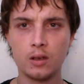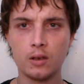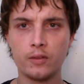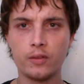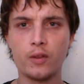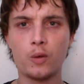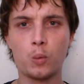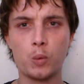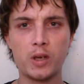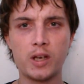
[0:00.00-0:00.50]

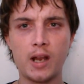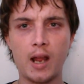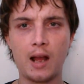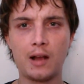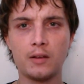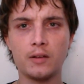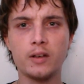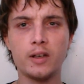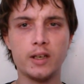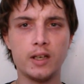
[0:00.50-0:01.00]
the
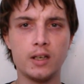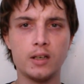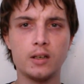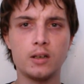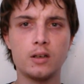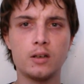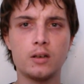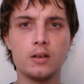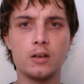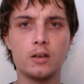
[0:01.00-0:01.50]
reality
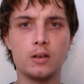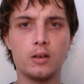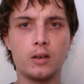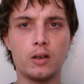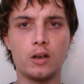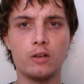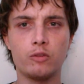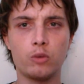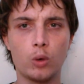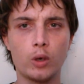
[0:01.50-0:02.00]

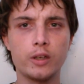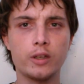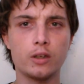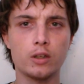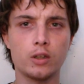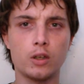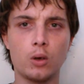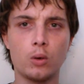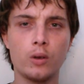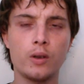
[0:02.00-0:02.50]
of what you're
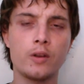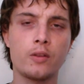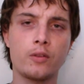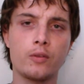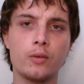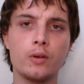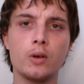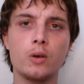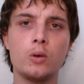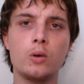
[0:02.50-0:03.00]
going
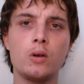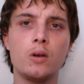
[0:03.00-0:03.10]
through.